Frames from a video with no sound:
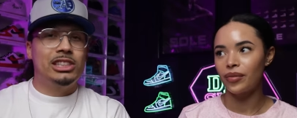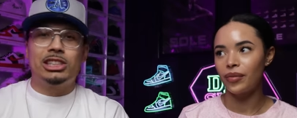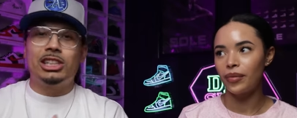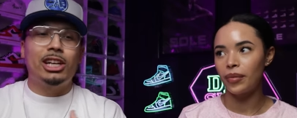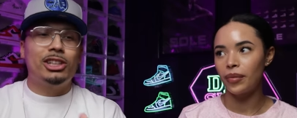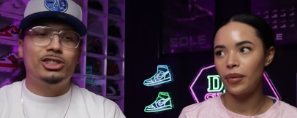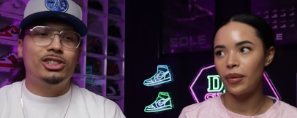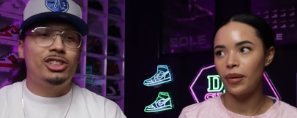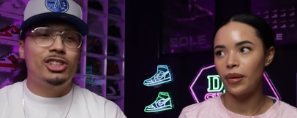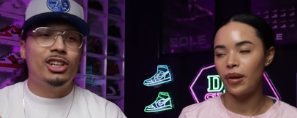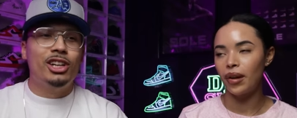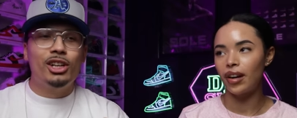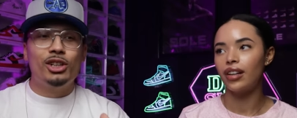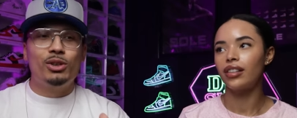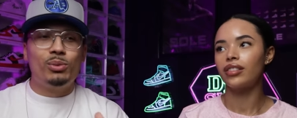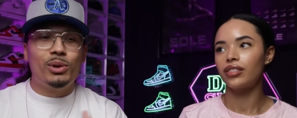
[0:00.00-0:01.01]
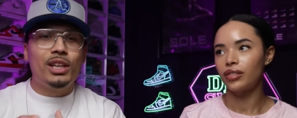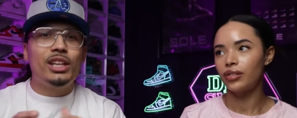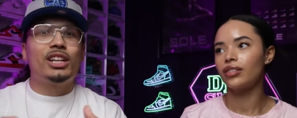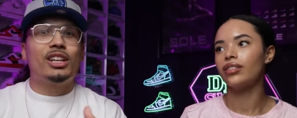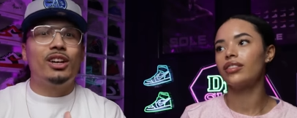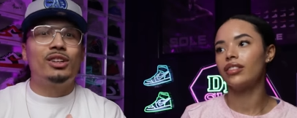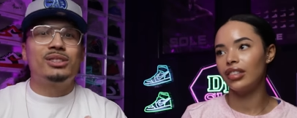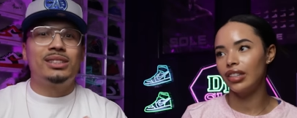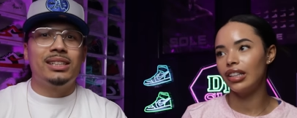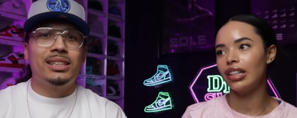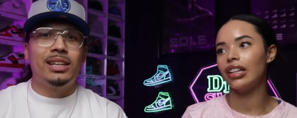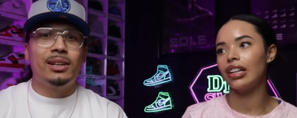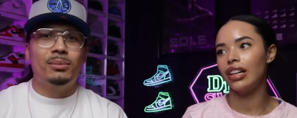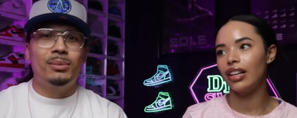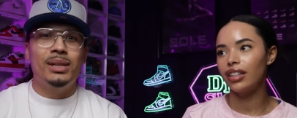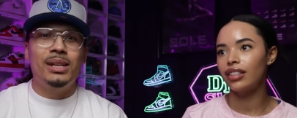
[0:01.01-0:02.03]
Speaker 1: just because you're really close to
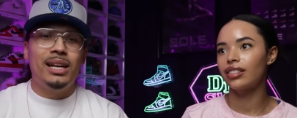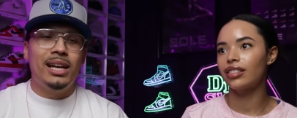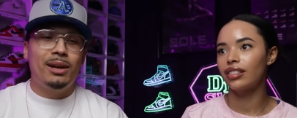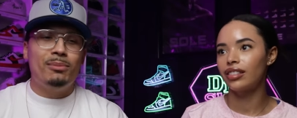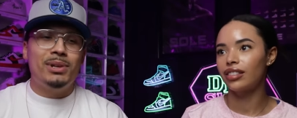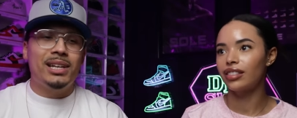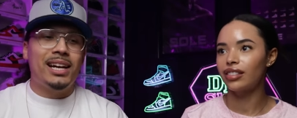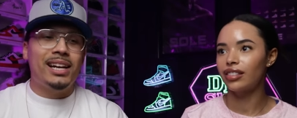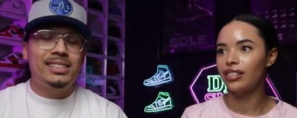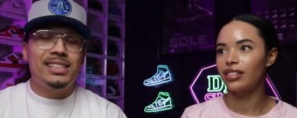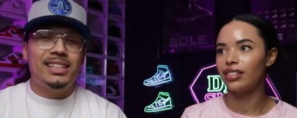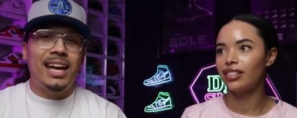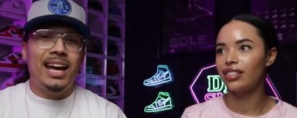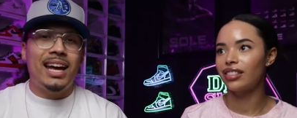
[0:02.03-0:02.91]
yeah. them. And because of